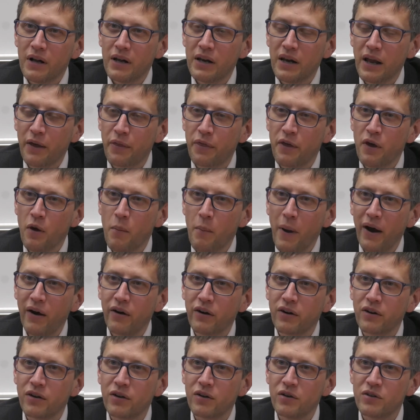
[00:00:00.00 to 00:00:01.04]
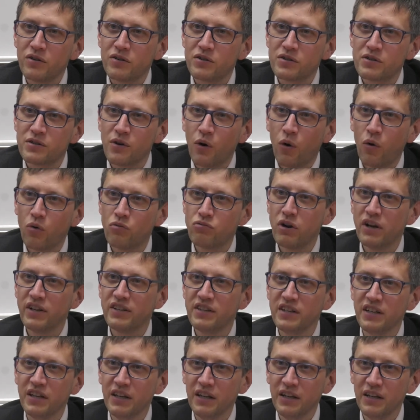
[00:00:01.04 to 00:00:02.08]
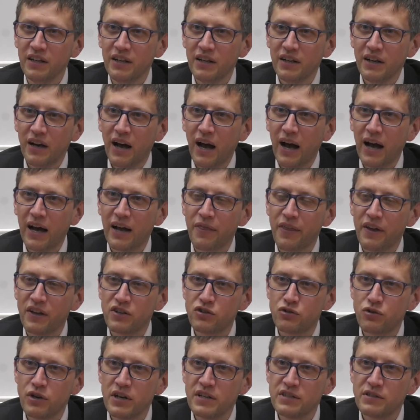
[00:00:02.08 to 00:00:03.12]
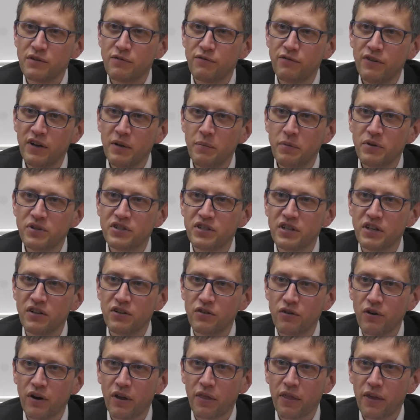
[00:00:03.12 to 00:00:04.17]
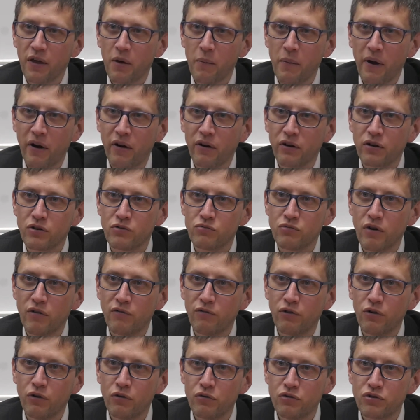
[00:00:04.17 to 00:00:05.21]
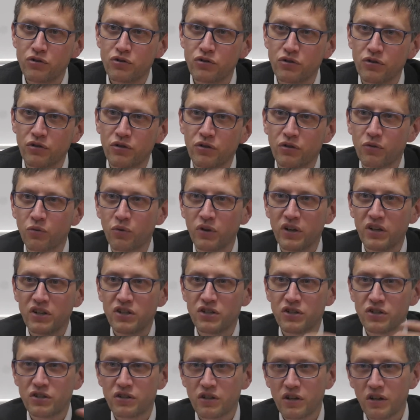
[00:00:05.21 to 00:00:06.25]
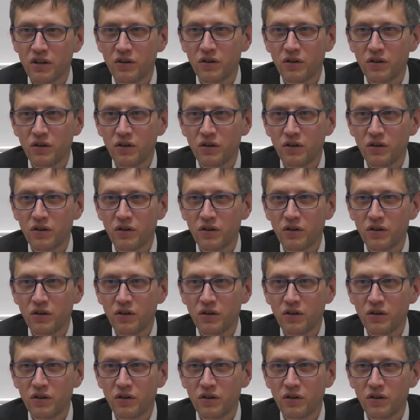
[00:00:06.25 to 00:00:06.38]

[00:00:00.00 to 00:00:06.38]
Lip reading: like the Americans already had the Trees of Liberty during the American Revolution, which